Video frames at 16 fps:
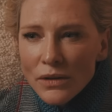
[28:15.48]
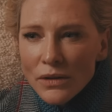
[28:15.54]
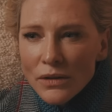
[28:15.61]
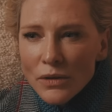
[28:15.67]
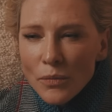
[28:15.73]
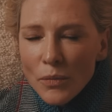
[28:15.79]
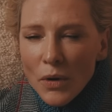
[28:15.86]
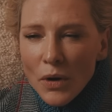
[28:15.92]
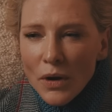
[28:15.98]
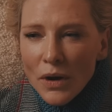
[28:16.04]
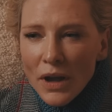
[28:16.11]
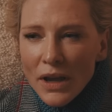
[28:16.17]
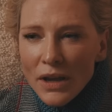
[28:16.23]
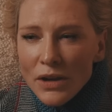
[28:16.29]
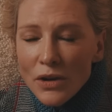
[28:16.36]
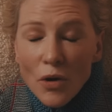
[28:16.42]

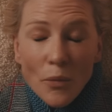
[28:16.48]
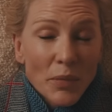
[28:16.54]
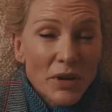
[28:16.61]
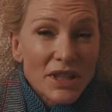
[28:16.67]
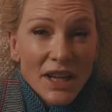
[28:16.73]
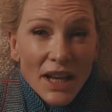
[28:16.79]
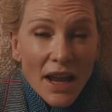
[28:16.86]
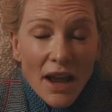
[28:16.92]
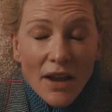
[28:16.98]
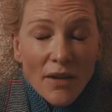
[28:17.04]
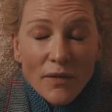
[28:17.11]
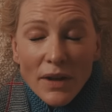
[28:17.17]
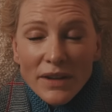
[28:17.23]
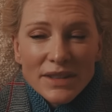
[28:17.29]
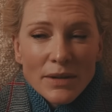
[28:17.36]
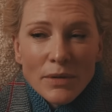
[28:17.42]
particularly
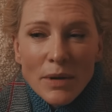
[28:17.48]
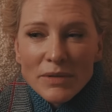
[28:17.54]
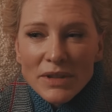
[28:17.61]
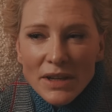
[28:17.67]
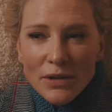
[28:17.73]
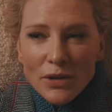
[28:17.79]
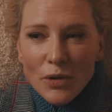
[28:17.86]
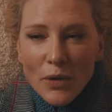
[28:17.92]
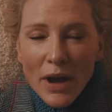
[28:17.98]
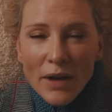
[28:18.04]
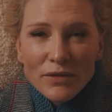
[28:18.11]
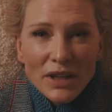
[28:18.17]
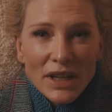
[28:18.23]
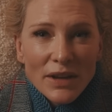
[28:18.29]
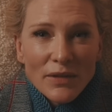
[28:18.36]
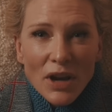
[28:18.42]
sometimes have
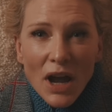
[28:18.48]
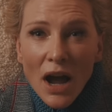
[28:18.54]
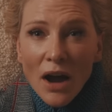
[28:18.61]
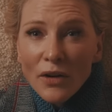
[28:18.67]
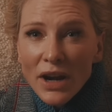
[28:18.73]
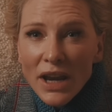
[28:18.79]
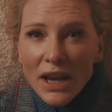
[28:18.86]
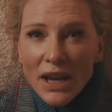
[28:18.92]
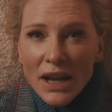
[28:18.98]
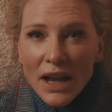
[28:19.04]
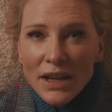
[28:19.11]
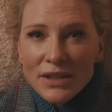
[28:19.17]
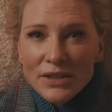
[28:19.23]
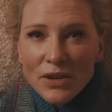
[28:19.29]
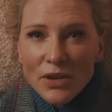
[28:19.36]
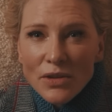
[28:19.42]
to leave in a hurry,
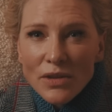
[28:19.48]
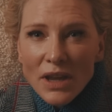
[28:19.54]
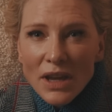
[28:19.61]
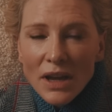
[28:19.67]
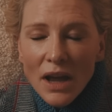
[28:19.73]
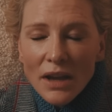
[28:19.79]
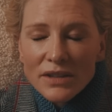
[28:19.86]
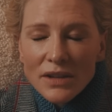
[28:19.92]
and so you think,